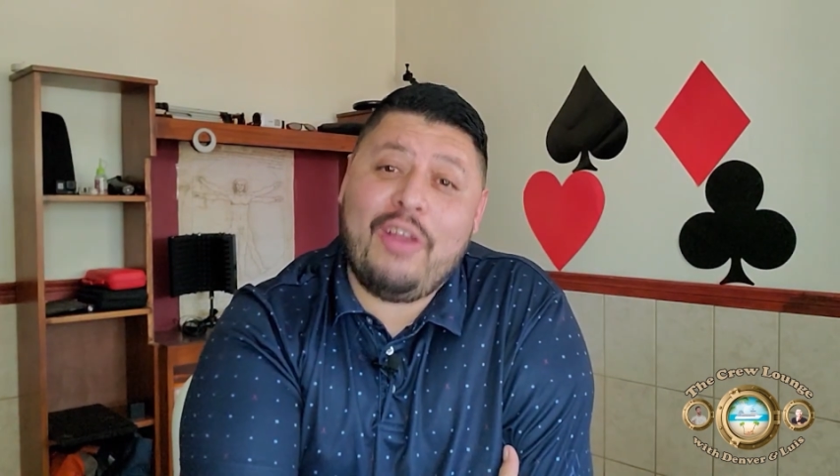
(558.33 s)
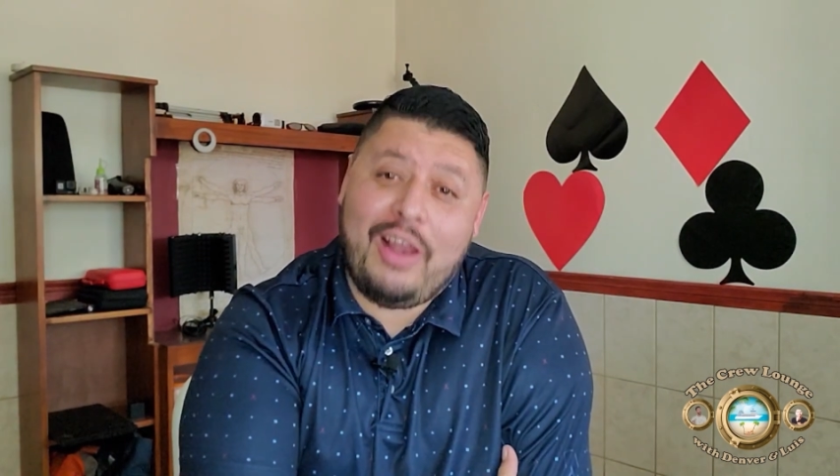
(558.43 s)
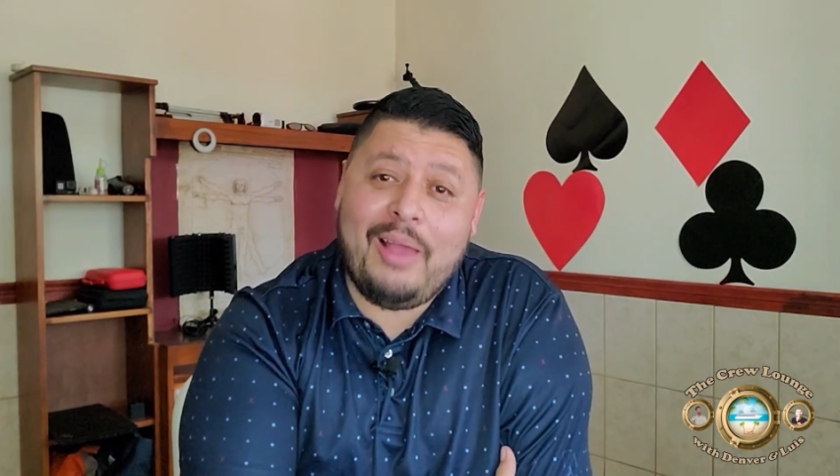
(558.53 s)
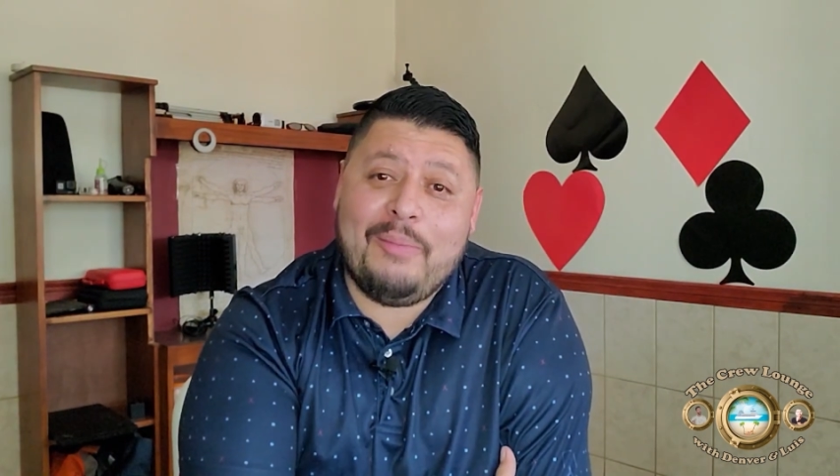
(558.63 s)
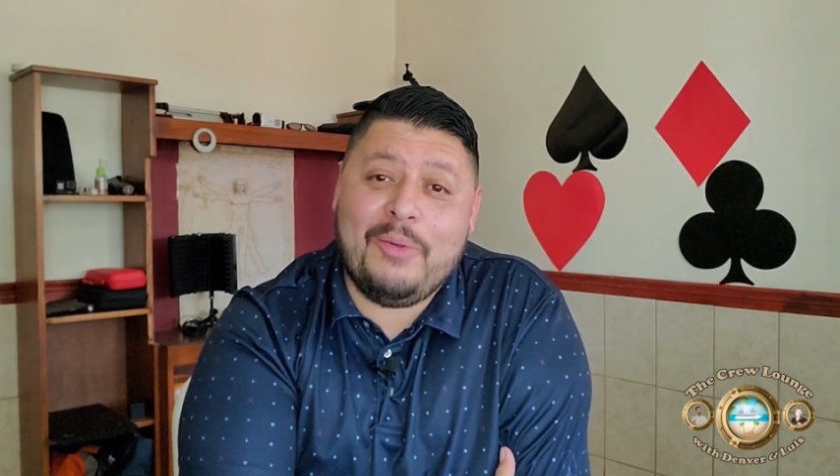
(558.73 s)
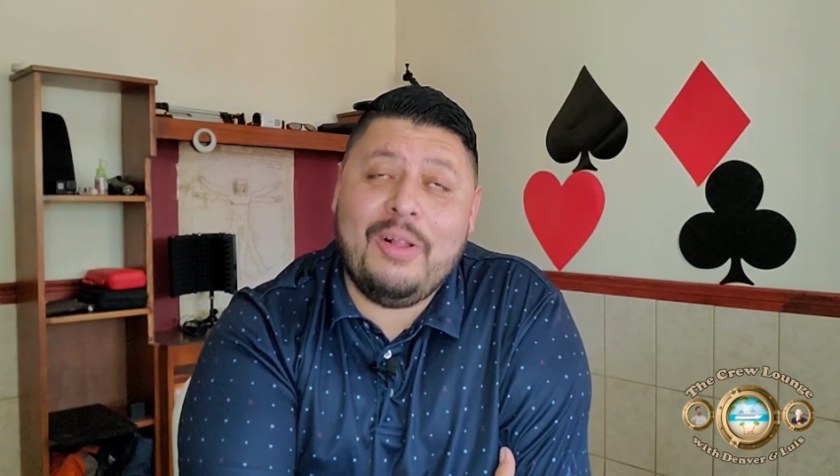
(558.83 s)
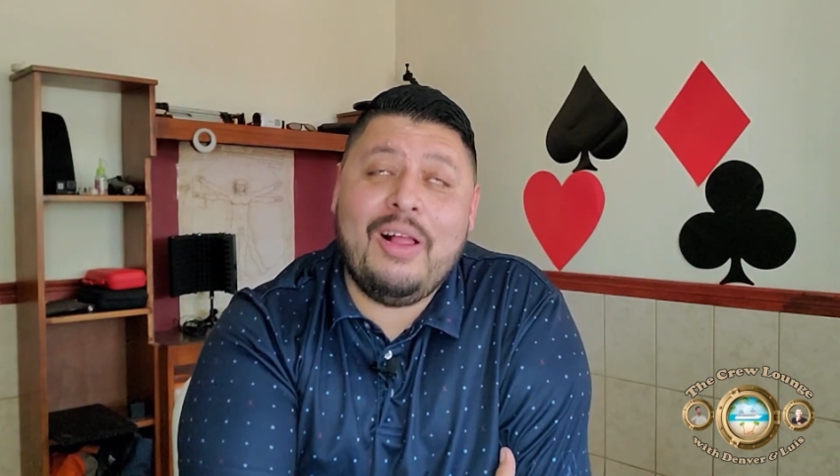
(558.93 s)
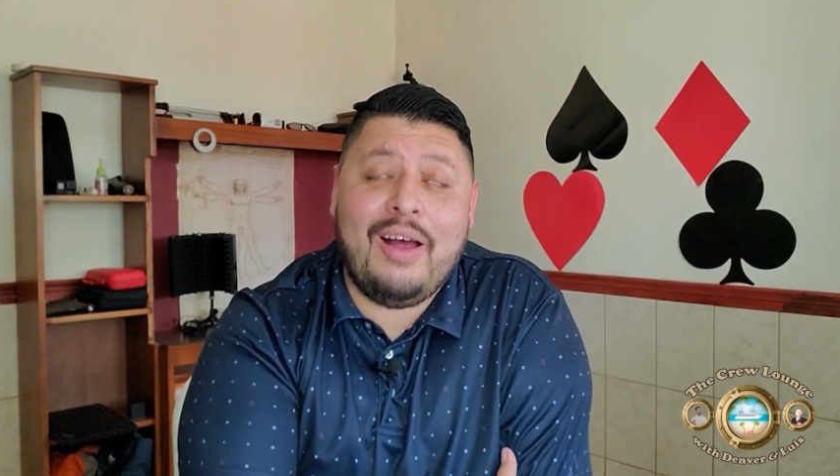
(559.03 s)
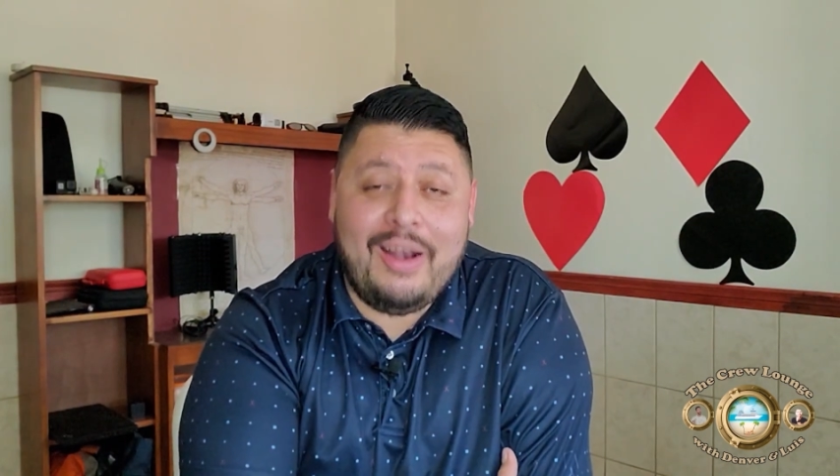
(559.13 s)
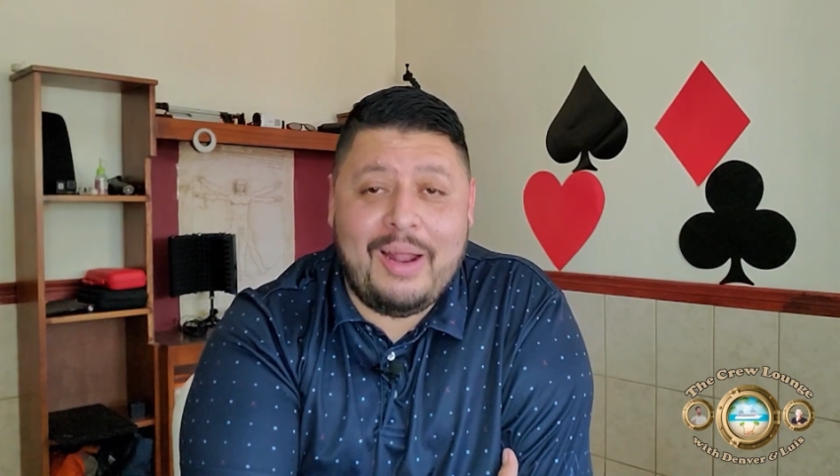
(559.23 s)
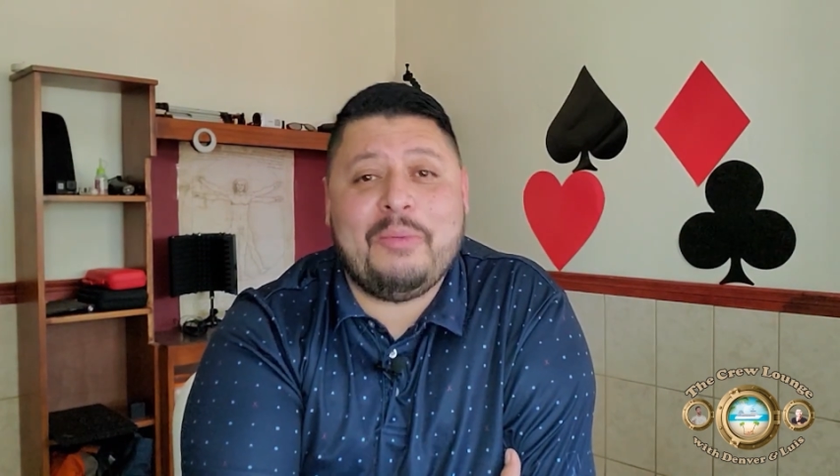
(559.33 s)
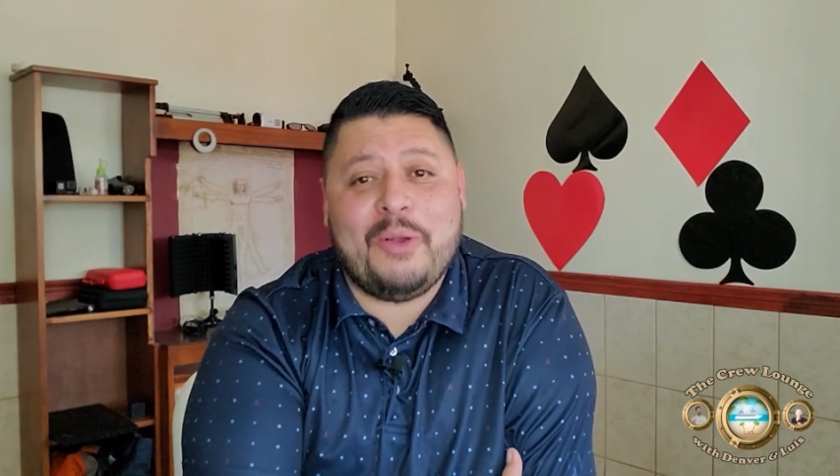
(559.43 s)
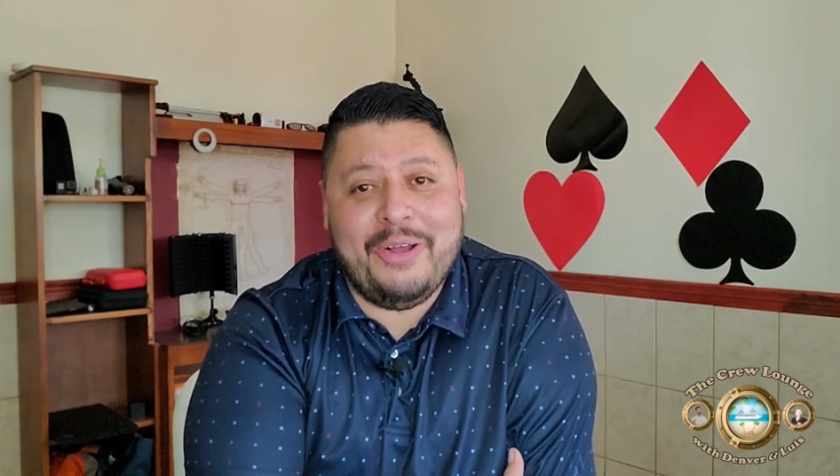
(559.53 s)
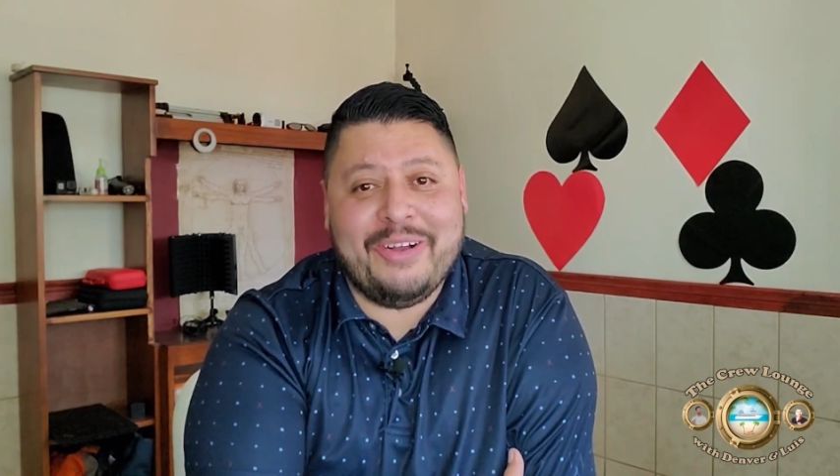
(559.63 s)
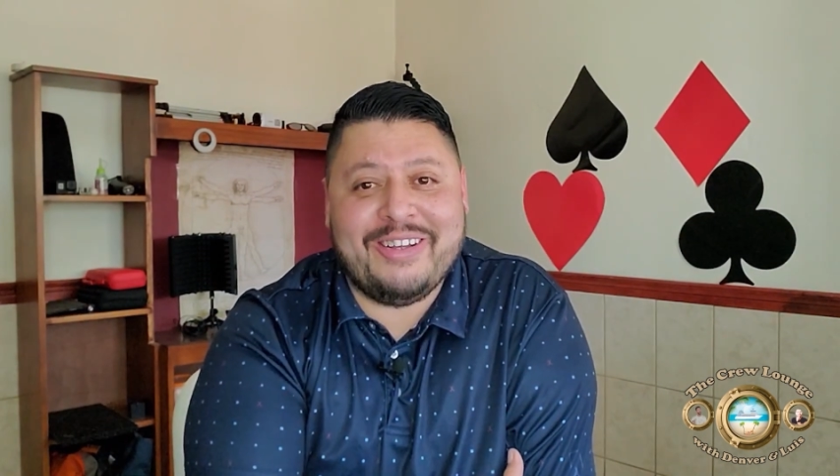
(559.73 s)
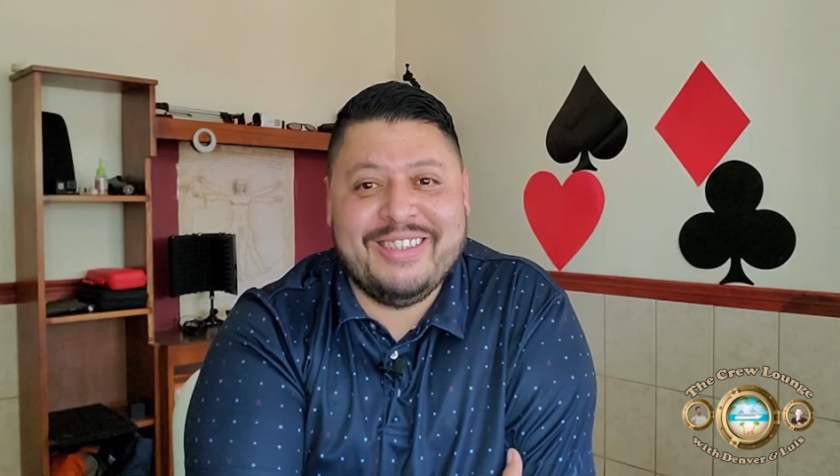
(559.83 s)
reliable alarm clock.